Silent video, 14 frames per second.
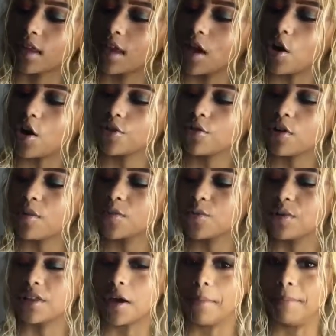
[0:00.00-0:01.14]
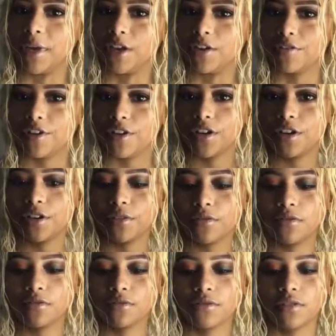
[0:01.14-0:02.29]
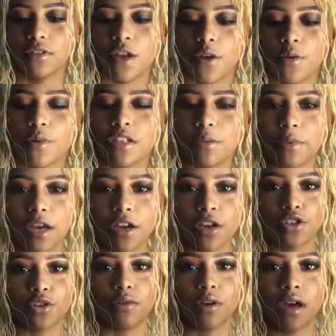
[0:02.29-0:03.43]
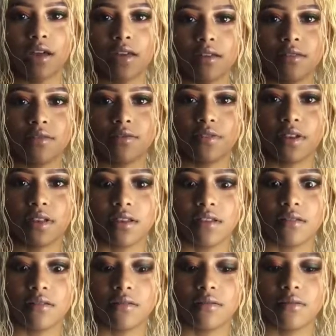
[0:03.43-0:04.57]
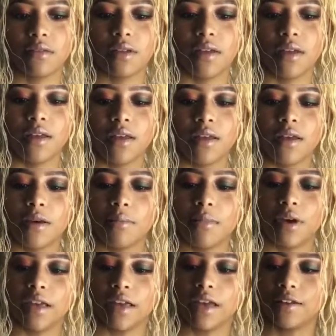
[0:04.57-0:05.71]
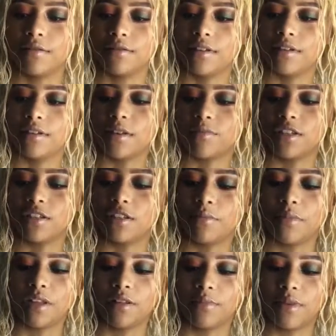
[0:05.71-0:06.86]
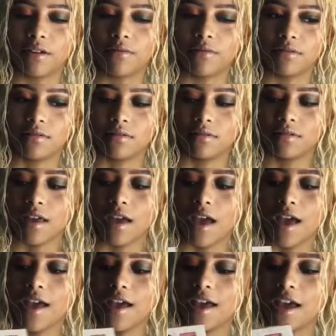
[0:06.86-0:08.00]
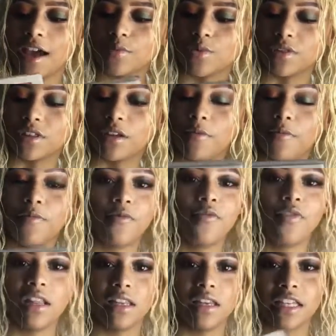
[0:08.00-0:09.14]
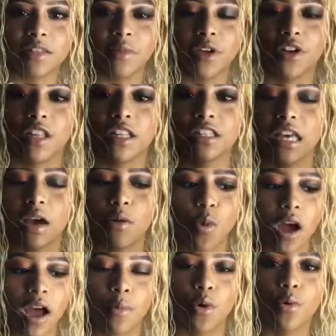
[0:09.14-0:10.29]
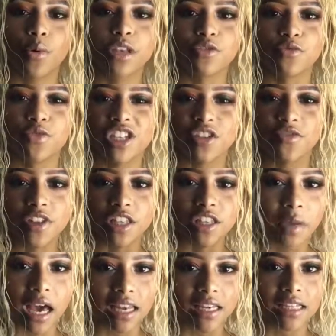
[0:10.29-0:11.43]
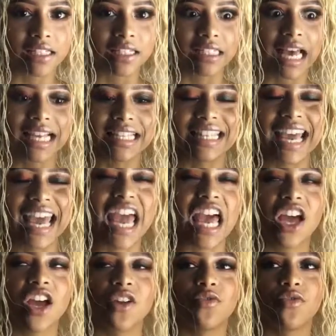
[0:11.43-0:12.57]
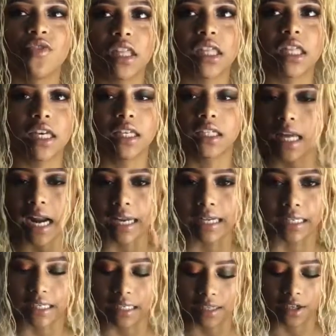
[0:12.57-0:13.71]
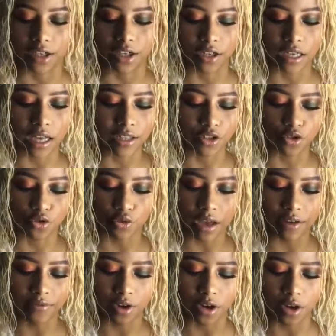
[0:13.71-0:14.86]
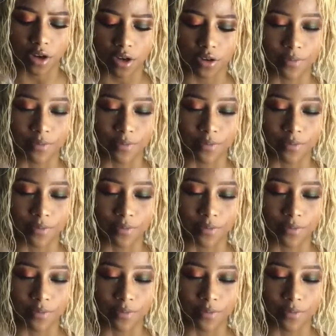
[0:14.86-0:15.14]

it also comes with a mirror, which I'm not gonna show you guys really. But yeah, it's, I'm just gonna bend it backwards. It comes with a really nice mirror. That's why I'm always reaching for this palette, because it has everything that I need in here. It has, you have your